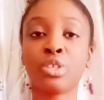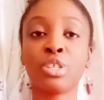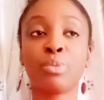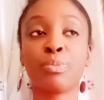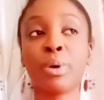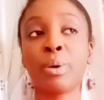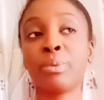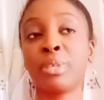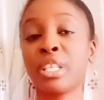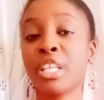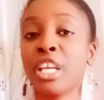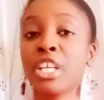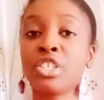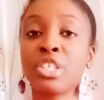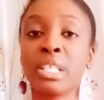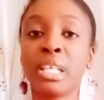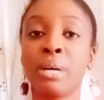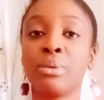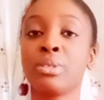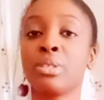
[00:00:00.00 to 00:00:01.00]
to the
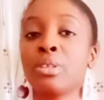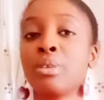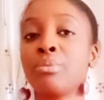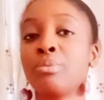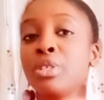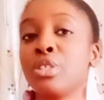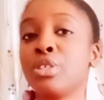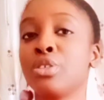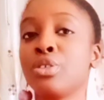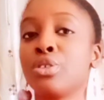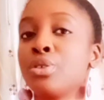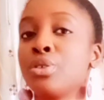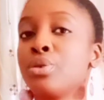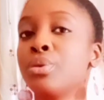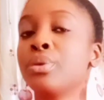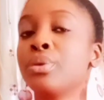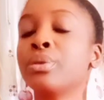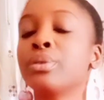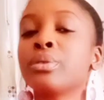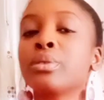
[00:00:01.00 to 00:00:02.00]
publication I want to submit it
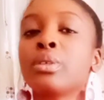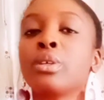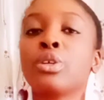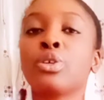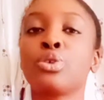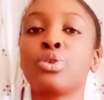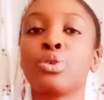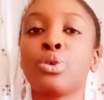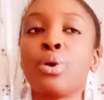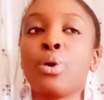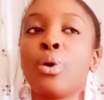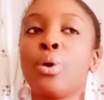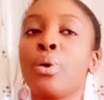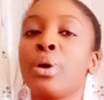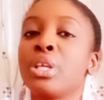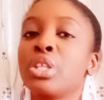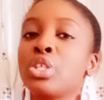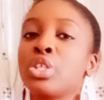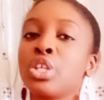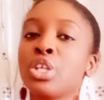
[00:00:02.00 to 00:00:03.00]
to.
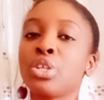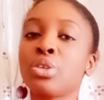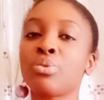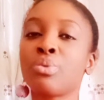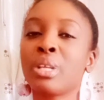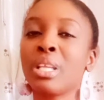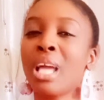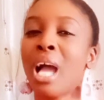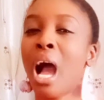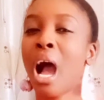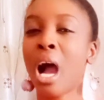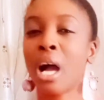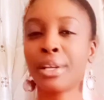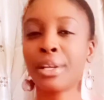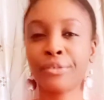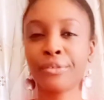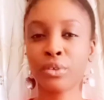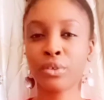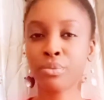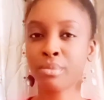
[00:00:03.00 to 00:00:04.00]
So it's just really
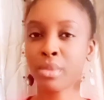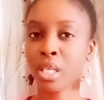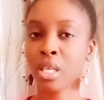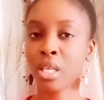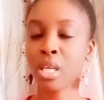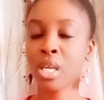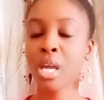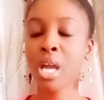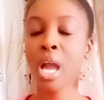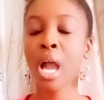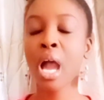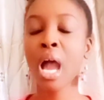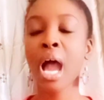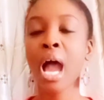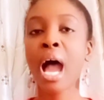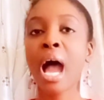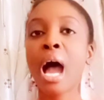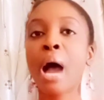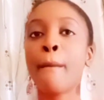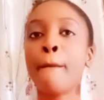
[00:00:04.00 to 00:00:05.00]
hard for me,
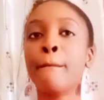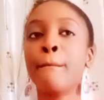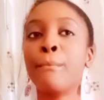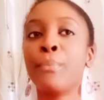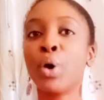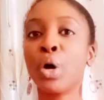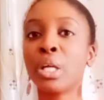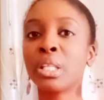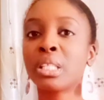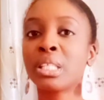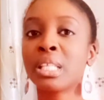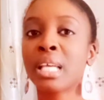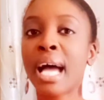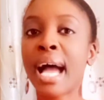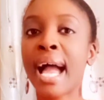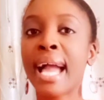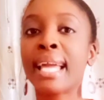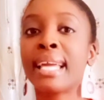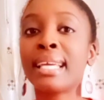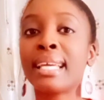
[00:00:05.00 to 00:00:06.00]
but
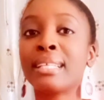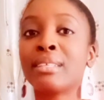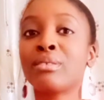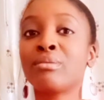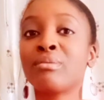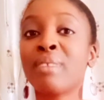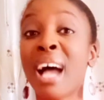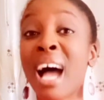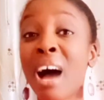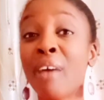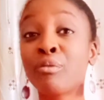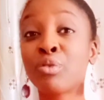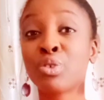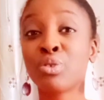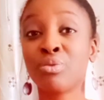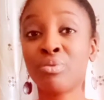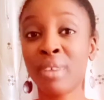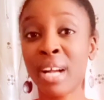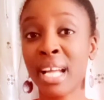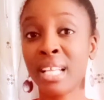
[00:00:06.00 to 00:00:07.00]
I have
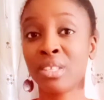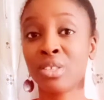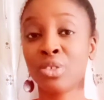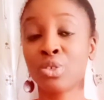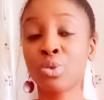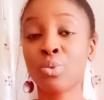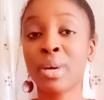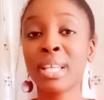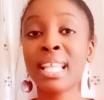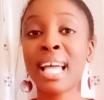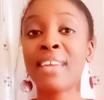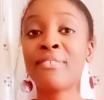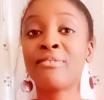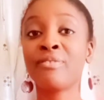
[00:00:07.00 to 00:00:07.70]
to write. So whether